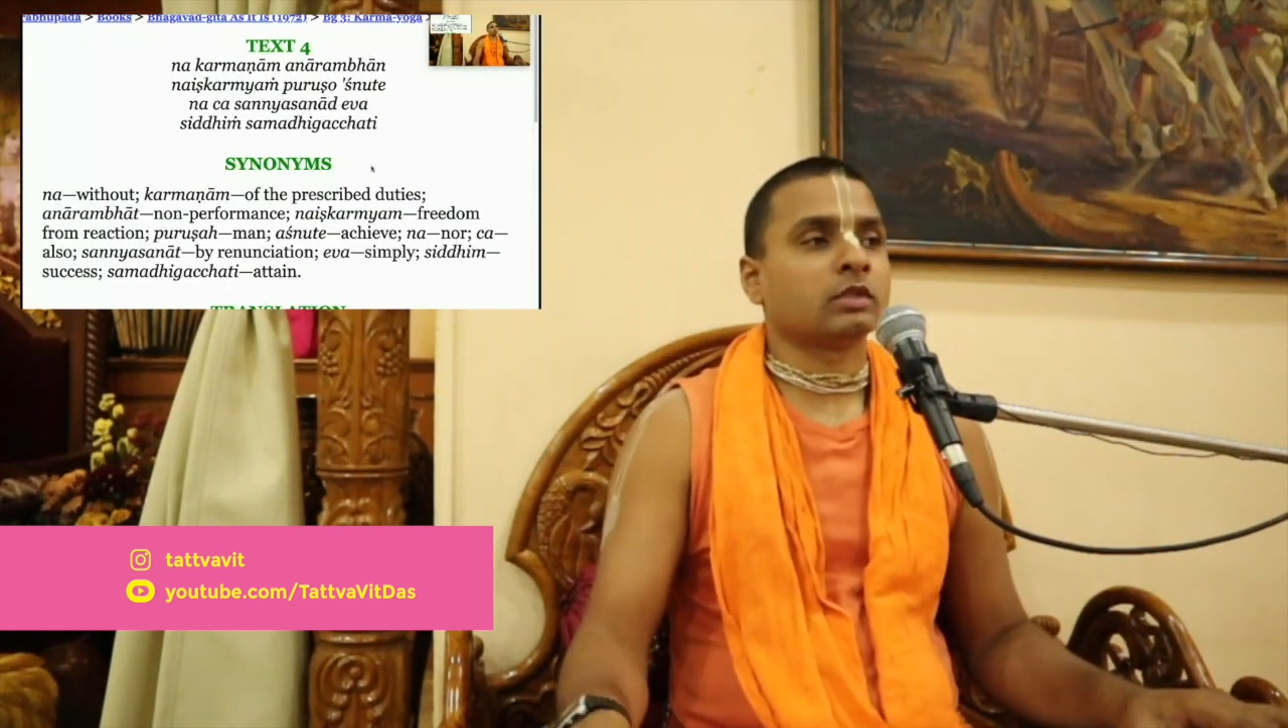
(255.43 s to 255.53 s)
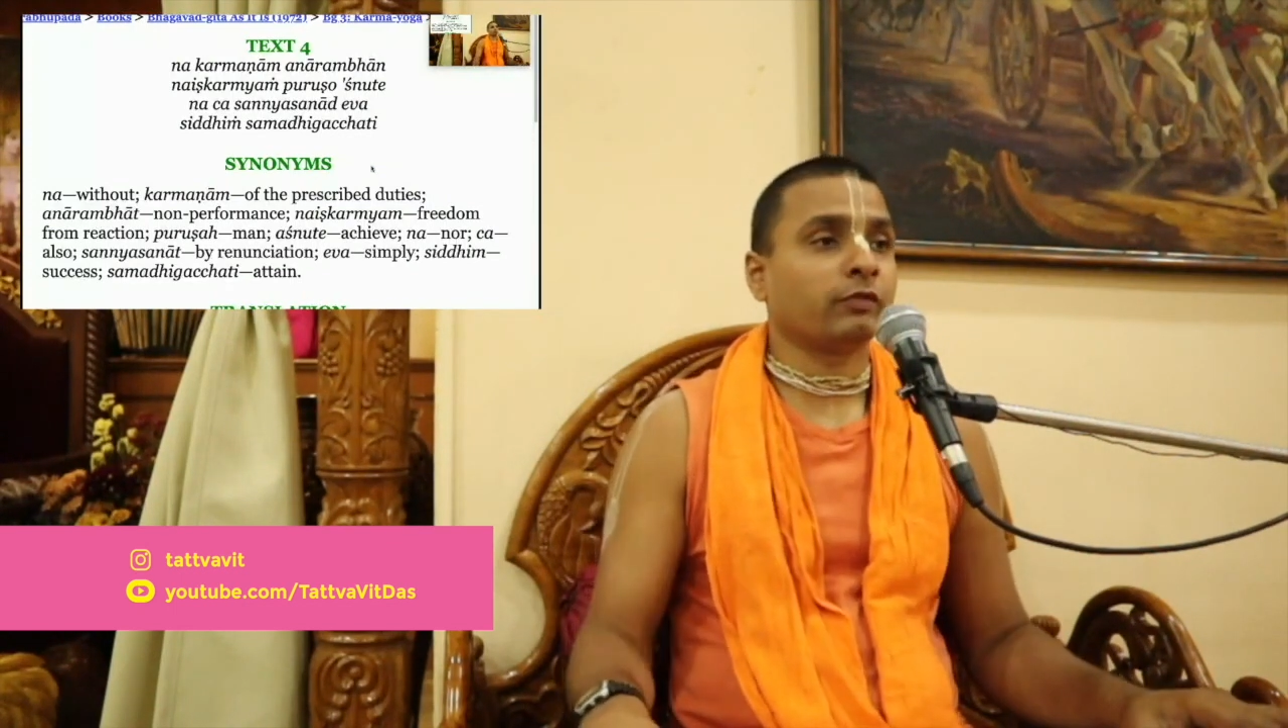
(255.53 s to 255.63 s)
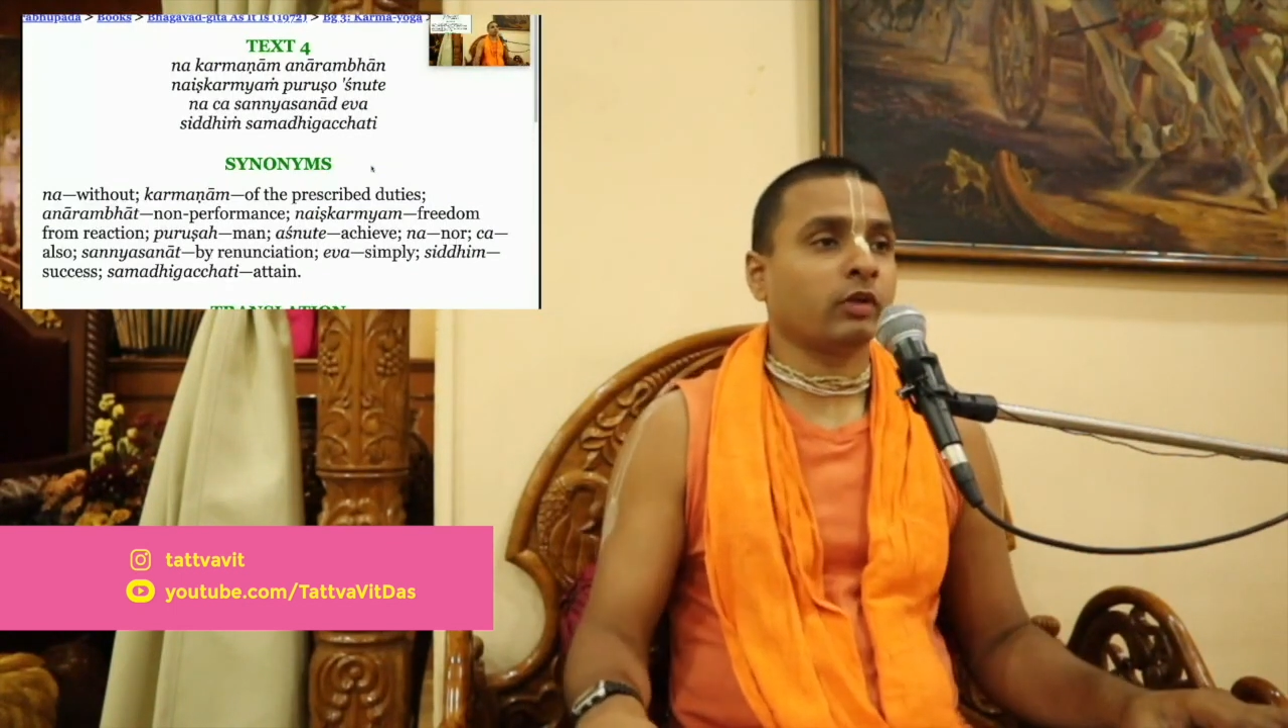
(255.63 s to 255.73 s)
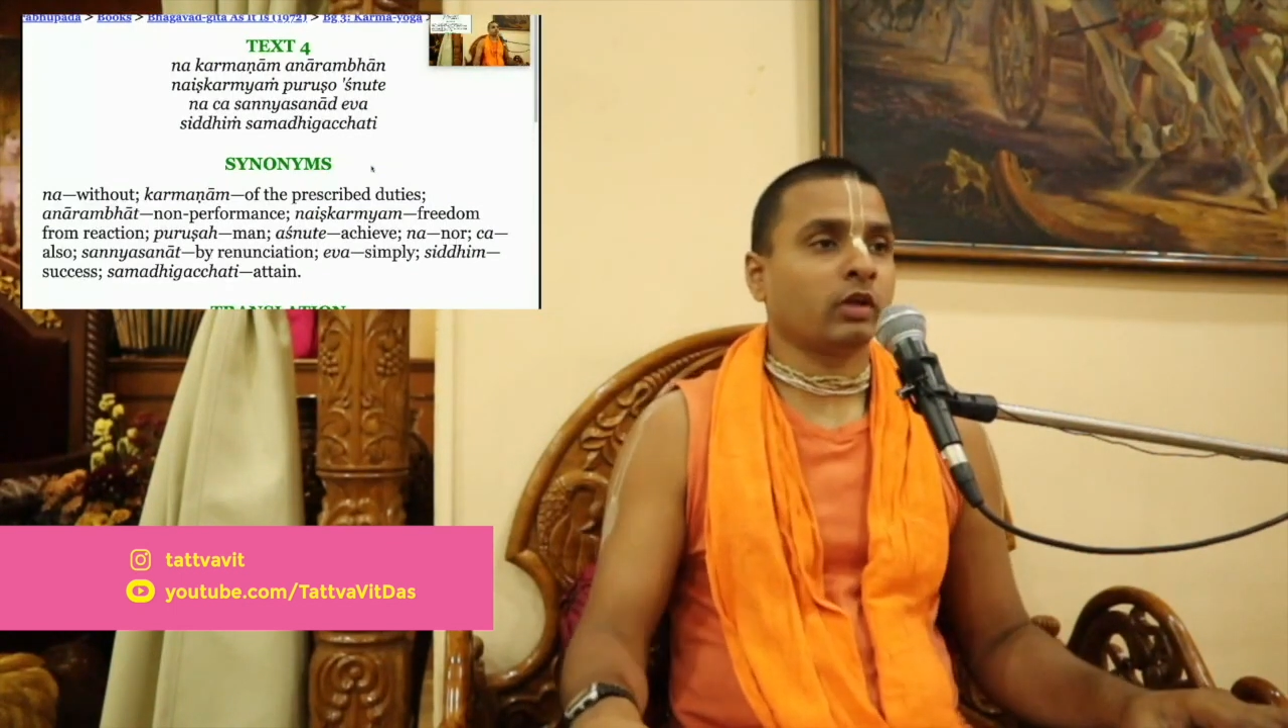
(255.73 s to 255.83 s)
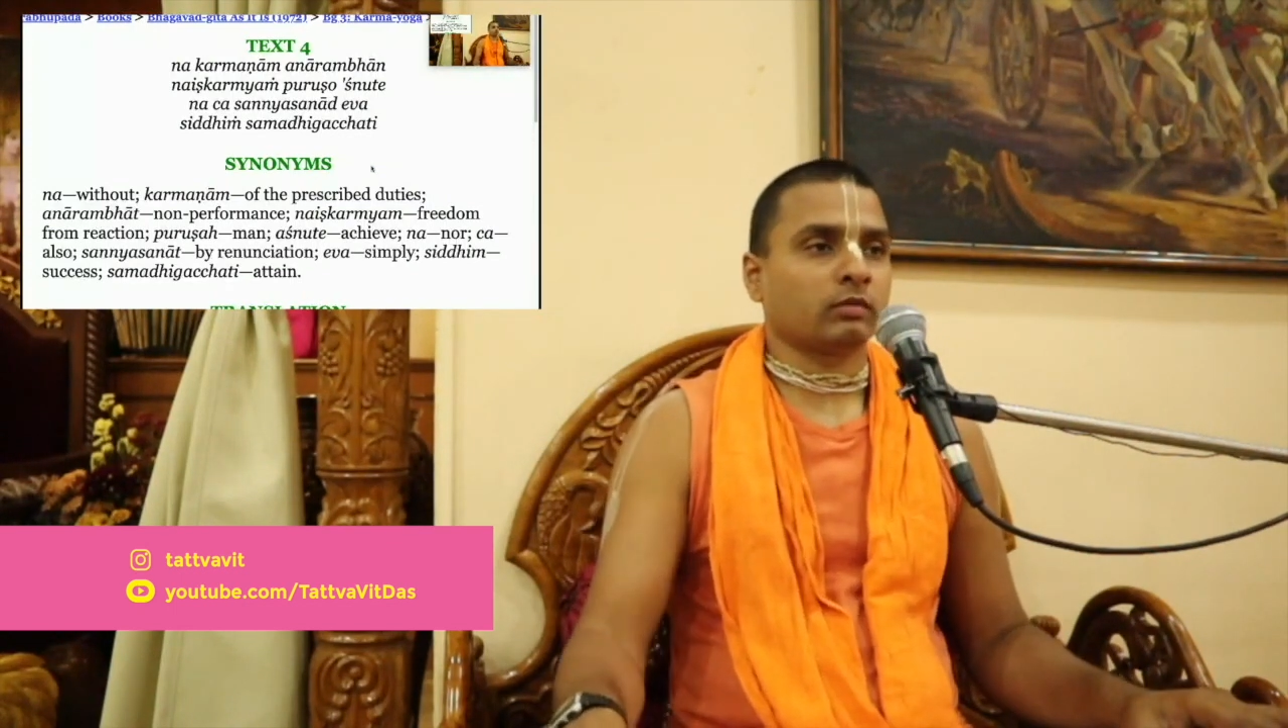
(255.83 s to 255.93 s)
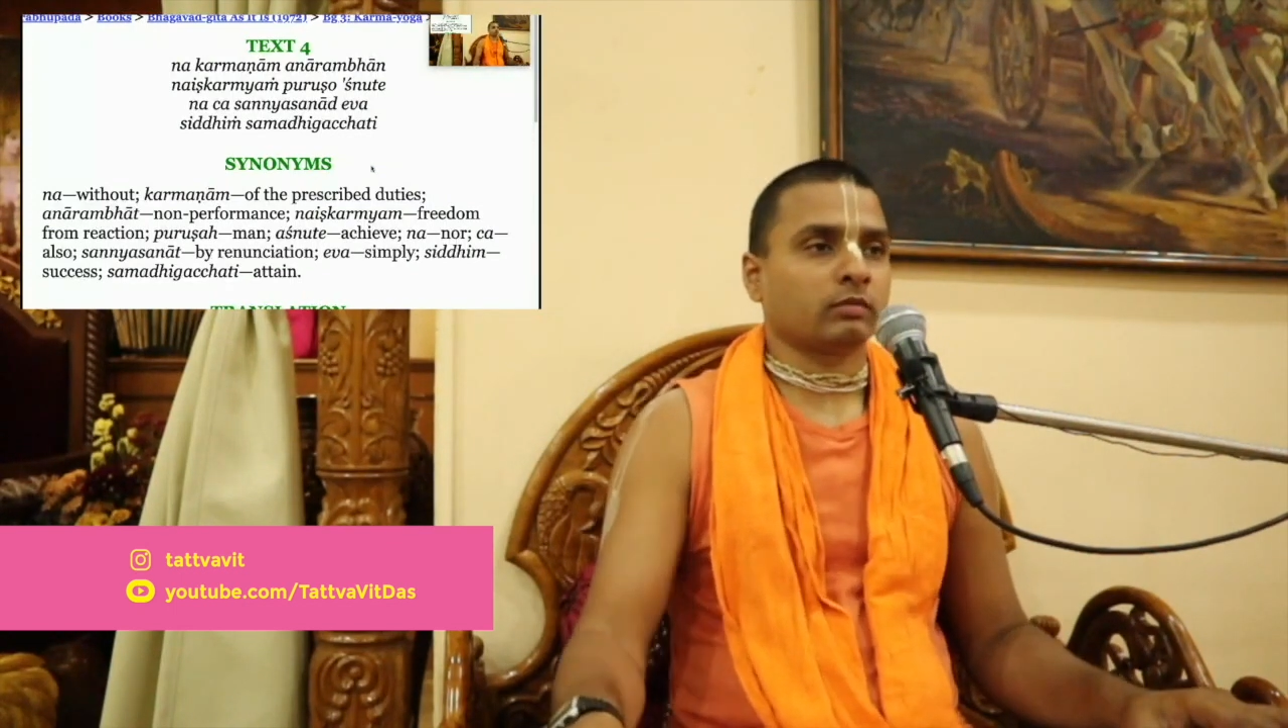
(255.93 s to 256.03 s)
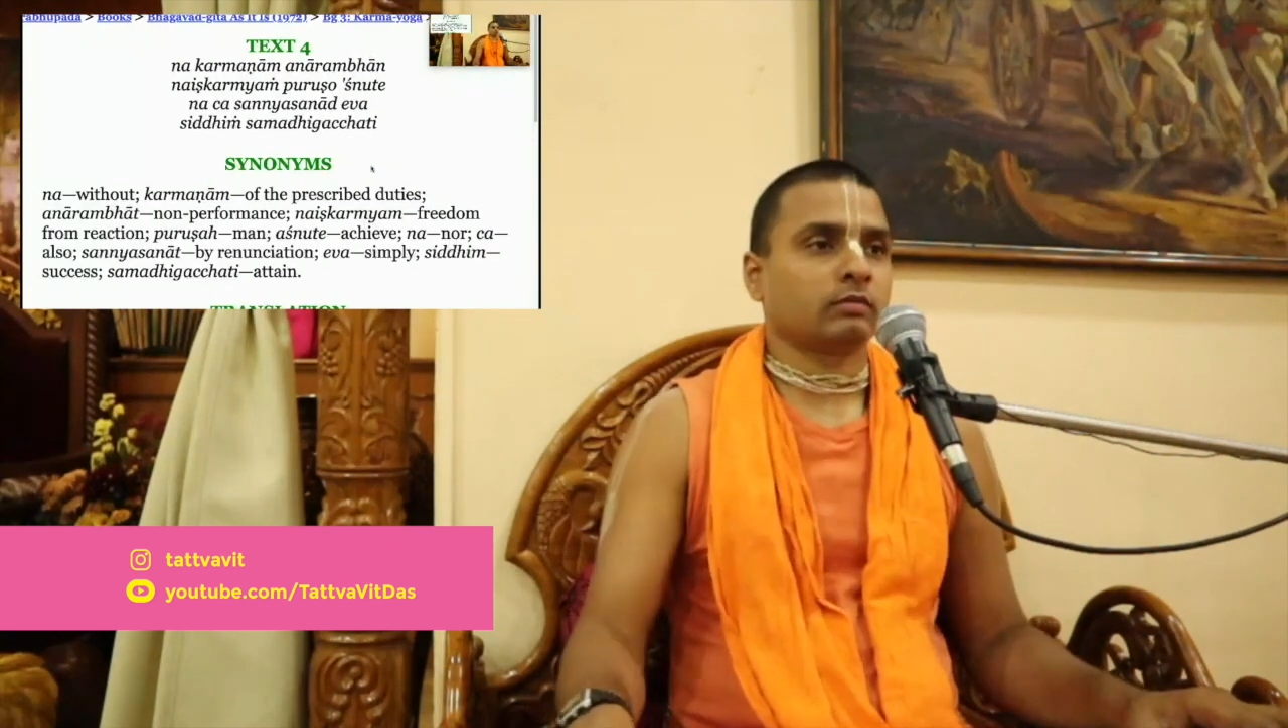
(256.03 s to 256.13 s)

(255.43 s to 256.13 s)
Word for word: suffering.